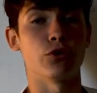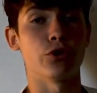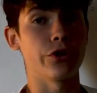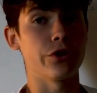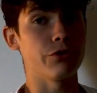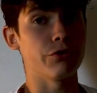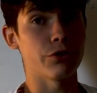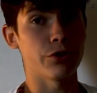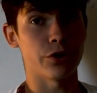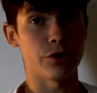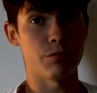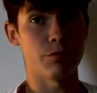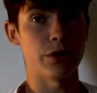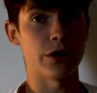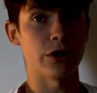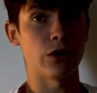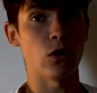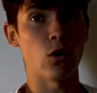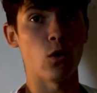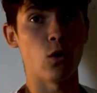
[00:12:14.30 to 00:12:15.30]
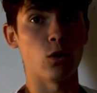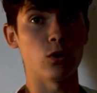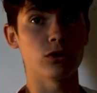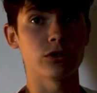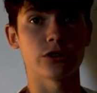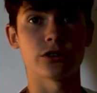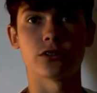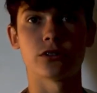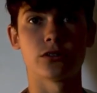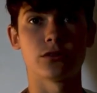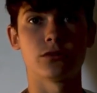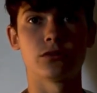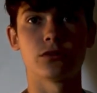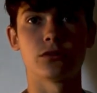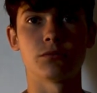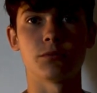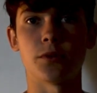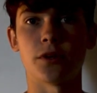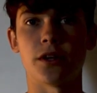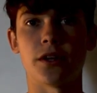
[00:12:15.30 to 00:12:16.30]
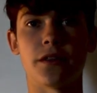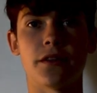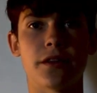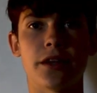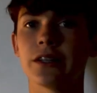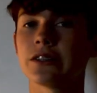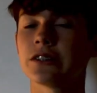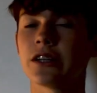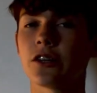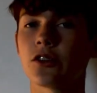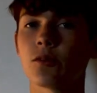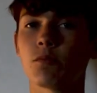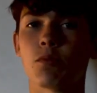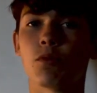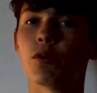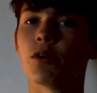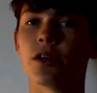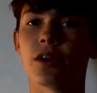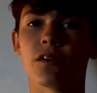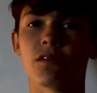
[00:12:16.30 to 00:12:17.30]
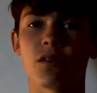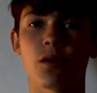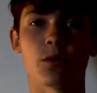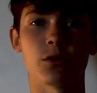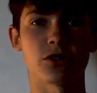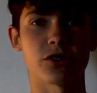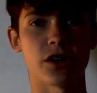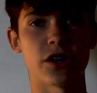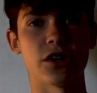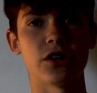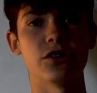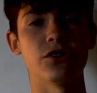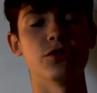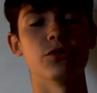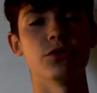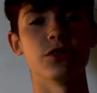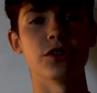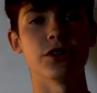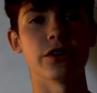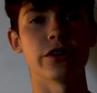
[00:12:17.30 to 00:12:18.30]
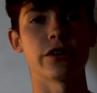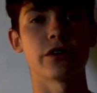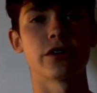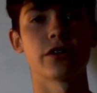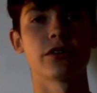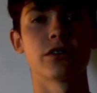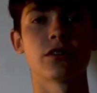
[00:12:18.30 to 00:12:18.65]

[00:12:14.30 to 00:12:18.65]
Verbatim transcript: really, really big goals, but that's not the point of what we're trying to do here.